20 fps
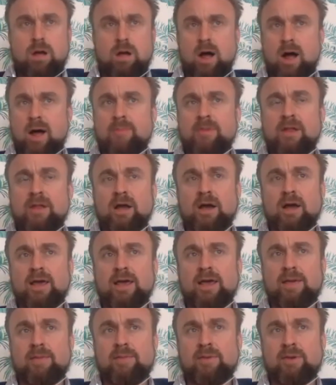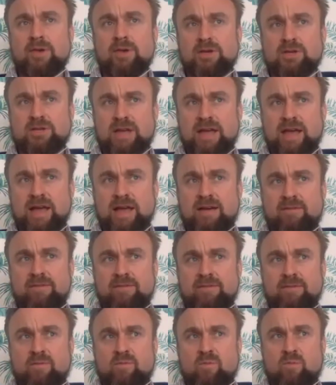I'm lucky because I have
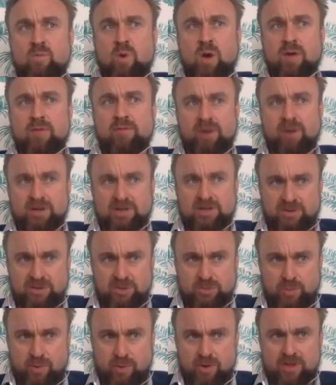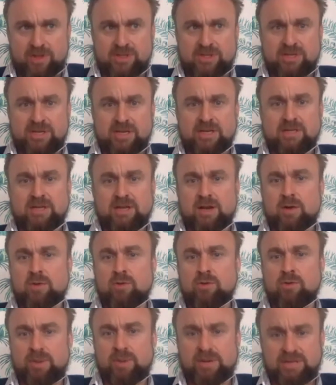a wide variety of experiences. I know
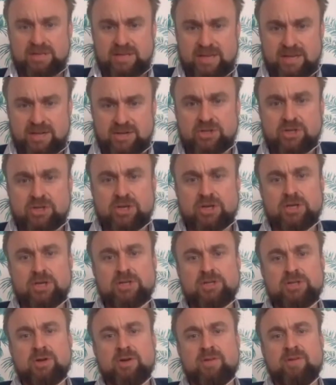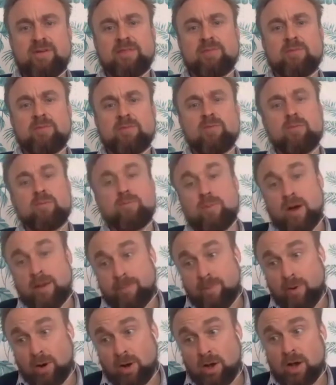all the best teachers. You know, I've had them on my
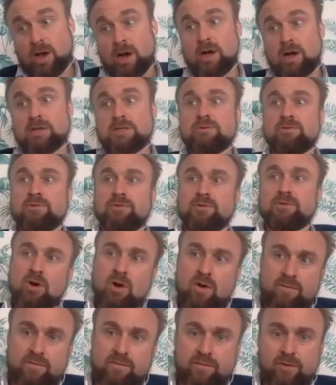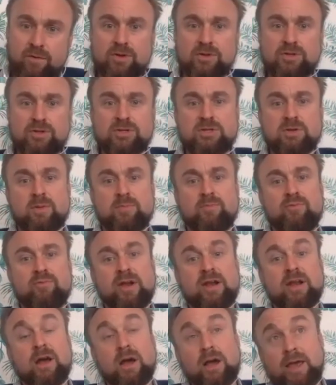podcast or on the conference. So I'm
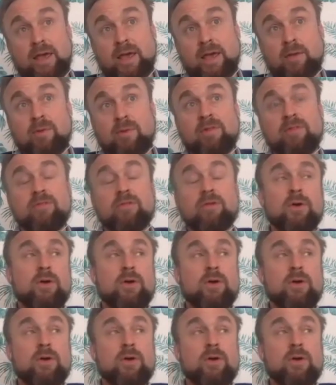pretty lucky with